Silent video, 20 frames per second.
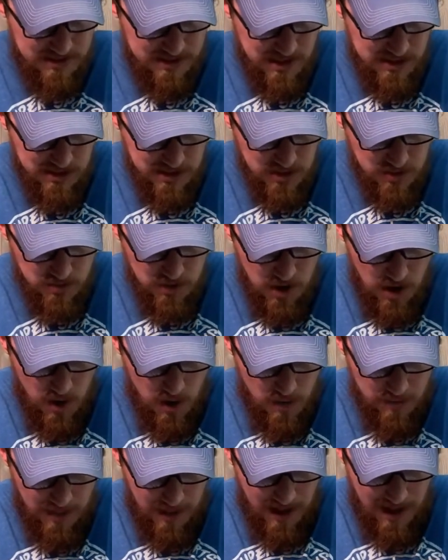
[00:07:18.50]
"Didn't you
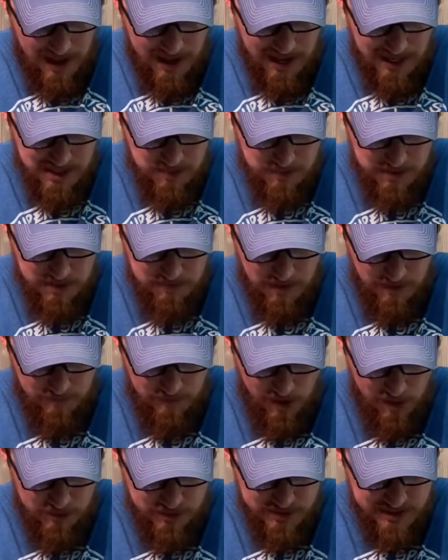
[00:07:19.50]
know that I had to be in my
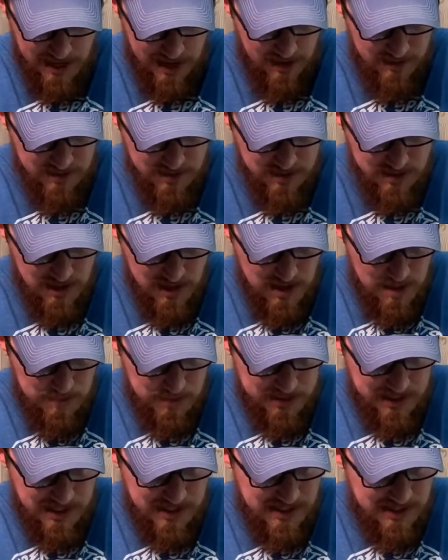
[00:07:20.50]
father's house?"
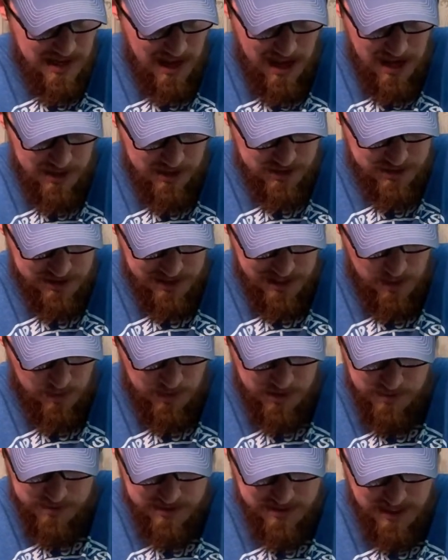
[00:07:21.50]
But they did not understand
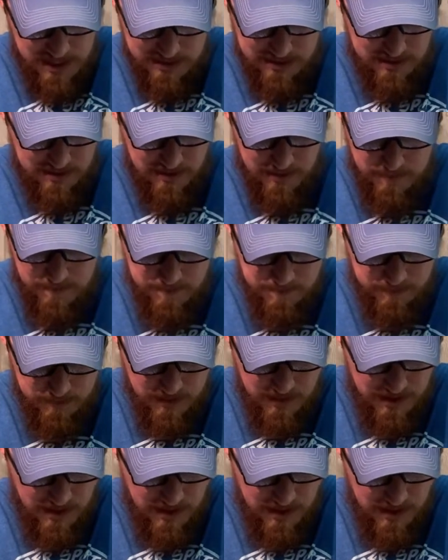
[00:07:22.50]
what he was saying to them.